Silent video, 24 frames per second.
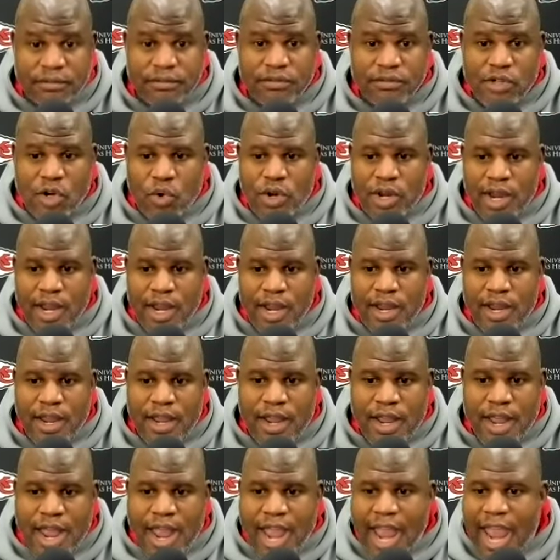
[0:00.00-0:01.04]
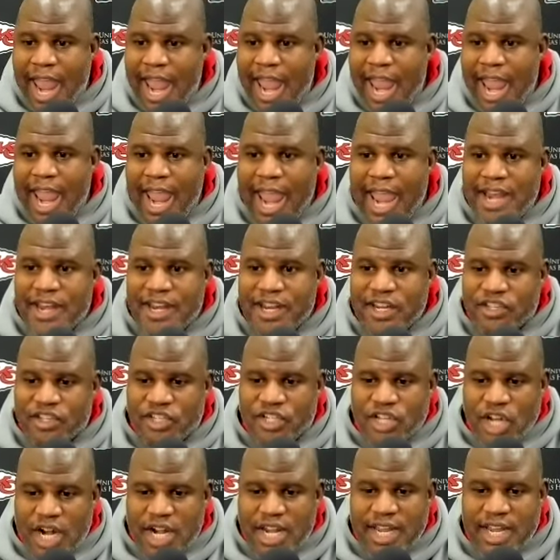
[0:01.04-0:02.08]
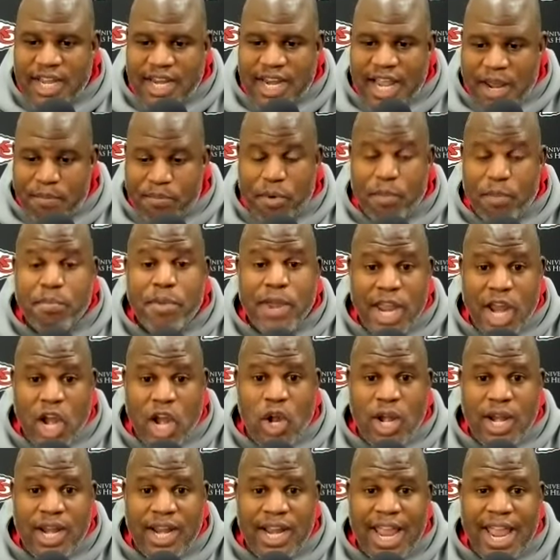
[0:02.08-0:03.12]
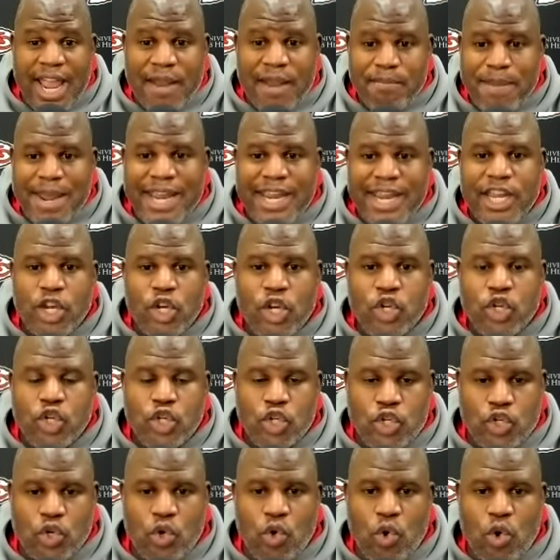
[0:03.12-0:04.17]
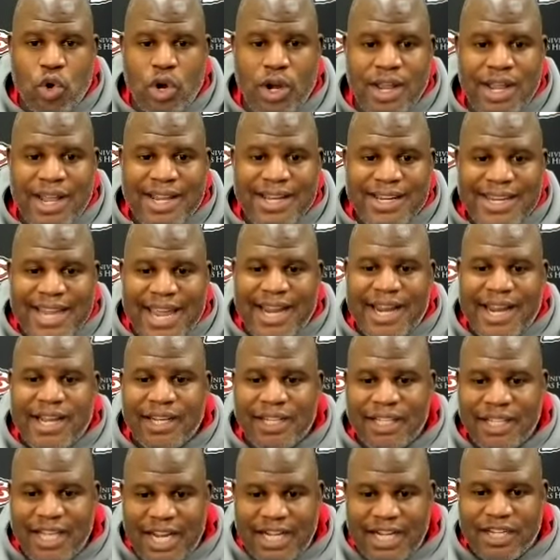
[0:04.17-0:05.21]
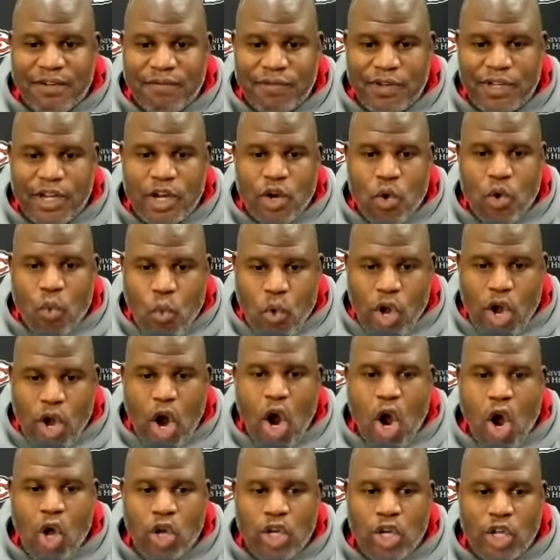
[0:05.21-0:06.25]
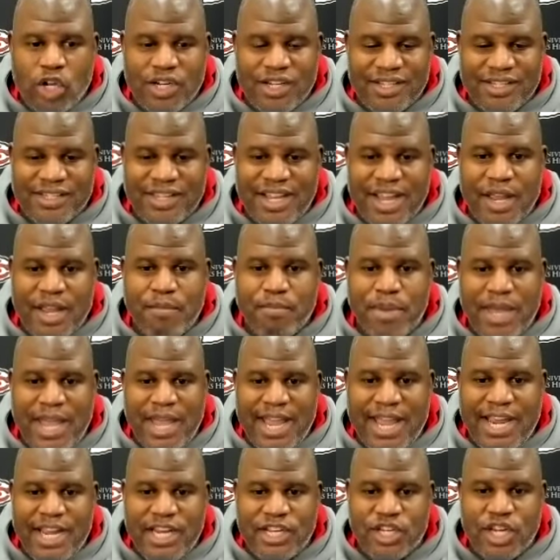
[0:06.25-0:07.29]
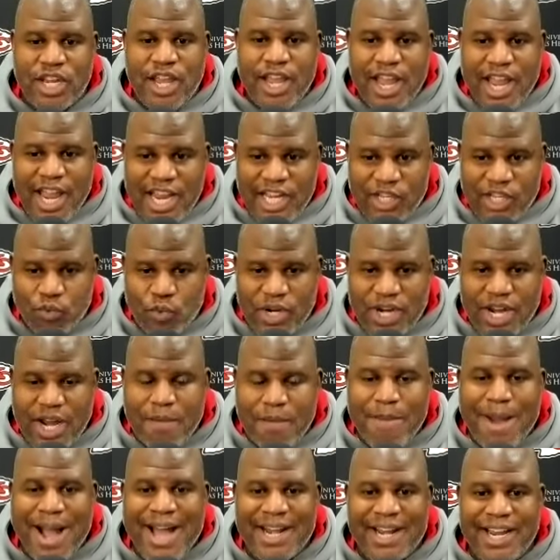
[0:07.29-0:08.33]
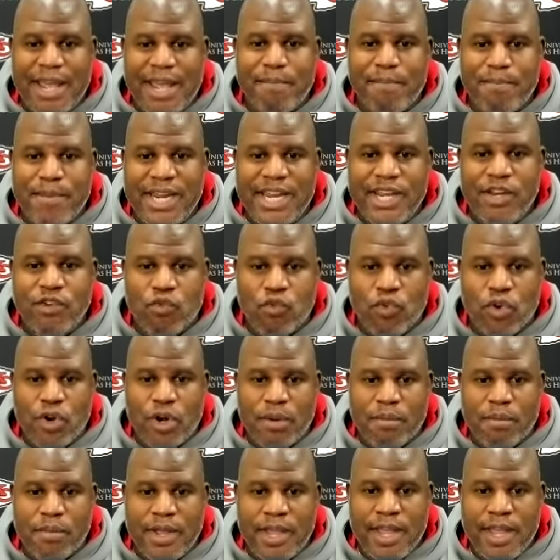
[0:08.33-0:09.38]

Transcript: Okay and studying and preparing and making sure that collectively we're all on the same page as we come out of that meeting room,